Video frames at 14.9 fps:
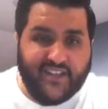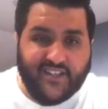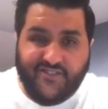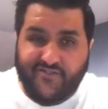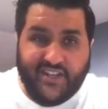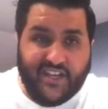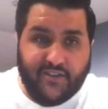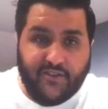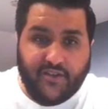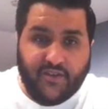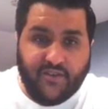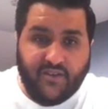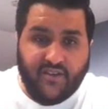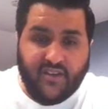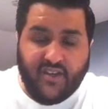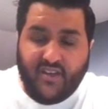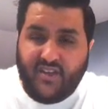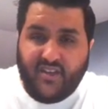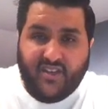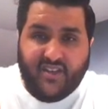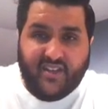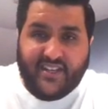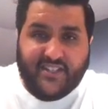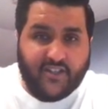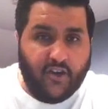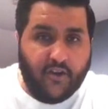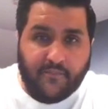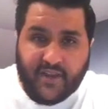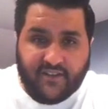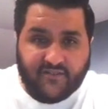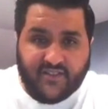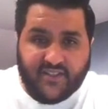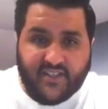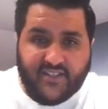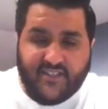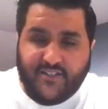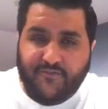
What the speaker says: because Ronaldo, he's not on penalties at